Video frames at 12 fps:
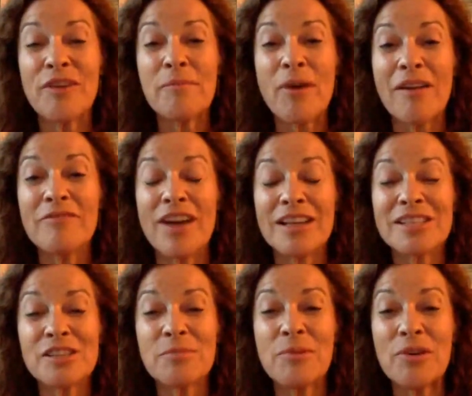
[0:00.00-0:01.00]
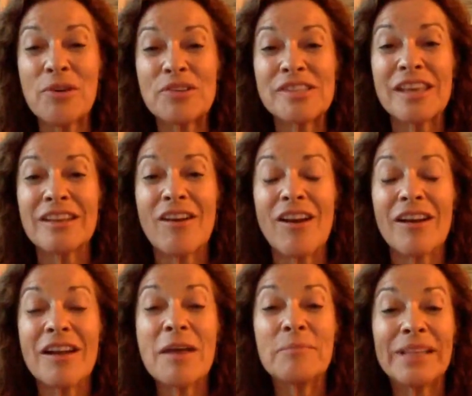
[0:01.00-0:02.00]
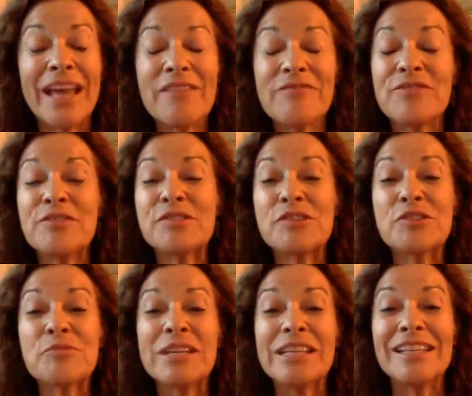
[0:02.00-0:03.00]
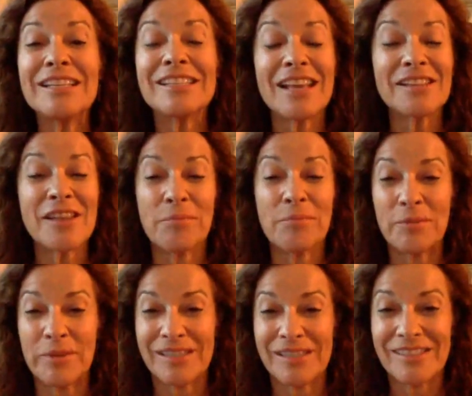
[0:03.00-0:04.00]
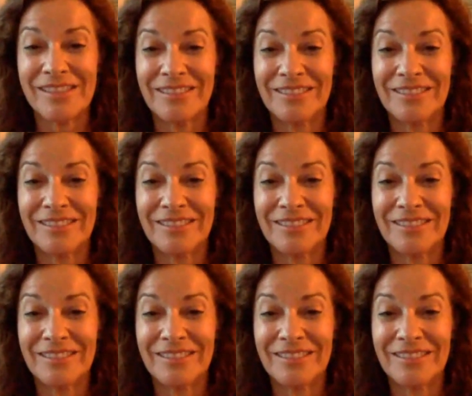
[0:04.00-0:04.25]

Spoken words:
from our vegetables and our plant foods, or do we need to take supplements?